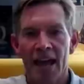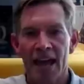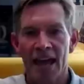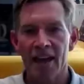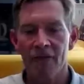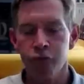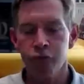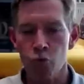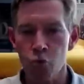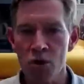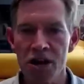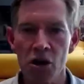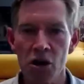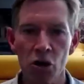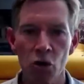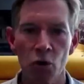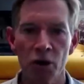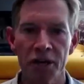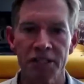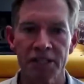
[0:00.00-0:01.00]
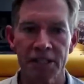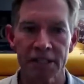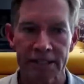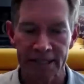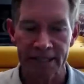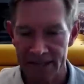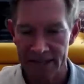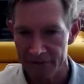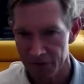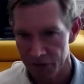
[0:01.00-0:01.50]
If we are going to
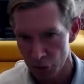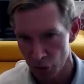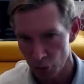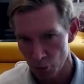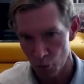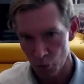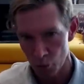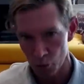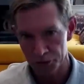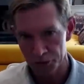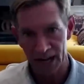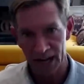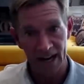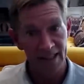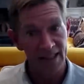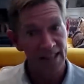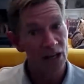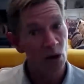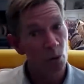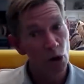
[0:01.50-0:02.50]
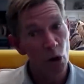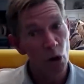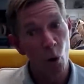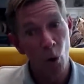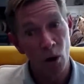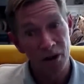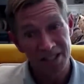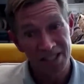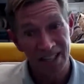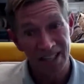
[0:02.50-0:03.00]
live in the world that I think we
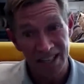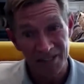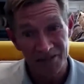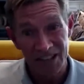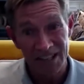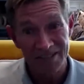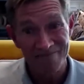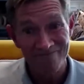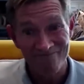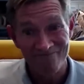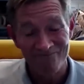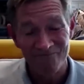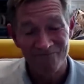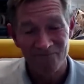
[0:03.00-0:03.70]
all want to live in,